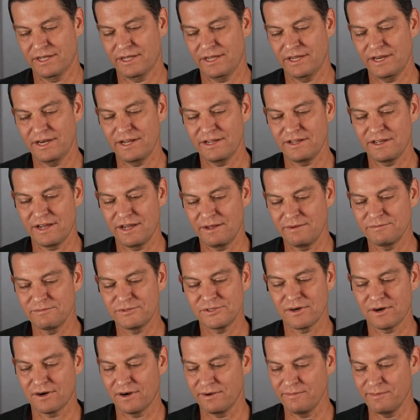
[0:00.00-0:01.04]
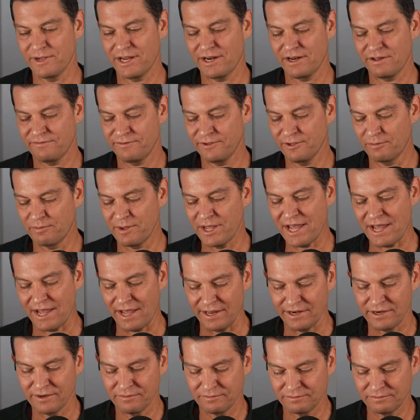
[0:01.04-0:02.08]
And I'm sorry, Matt. I feel
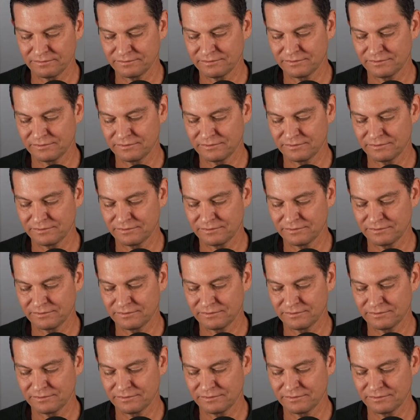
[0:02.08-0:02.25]
bad.